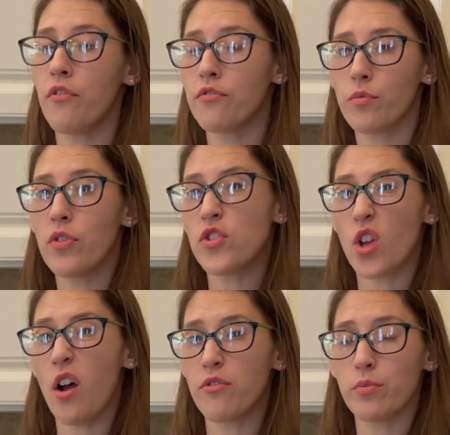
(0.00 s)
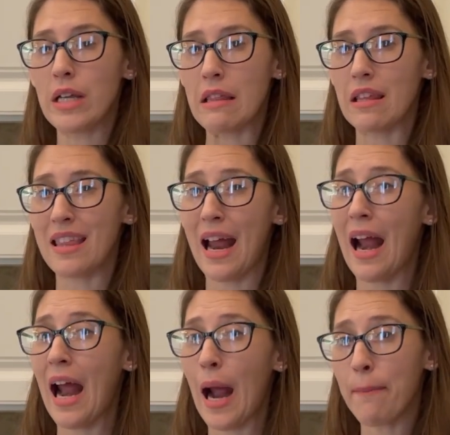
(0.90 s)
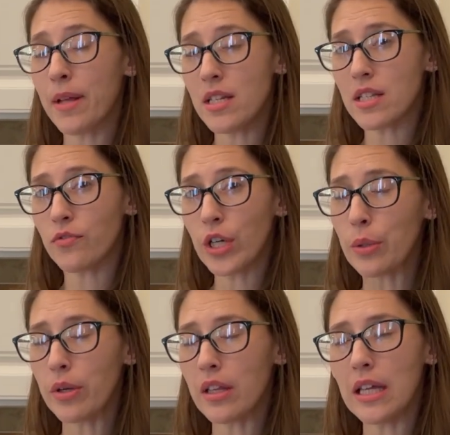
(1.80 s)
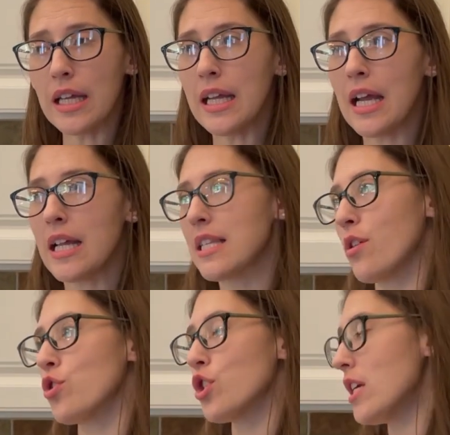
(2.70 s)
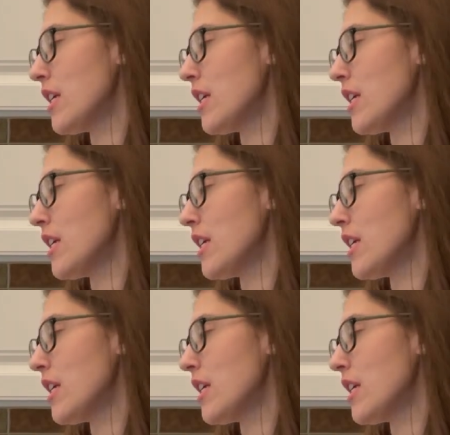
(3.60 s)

with soft wheat that happens frequently, and so she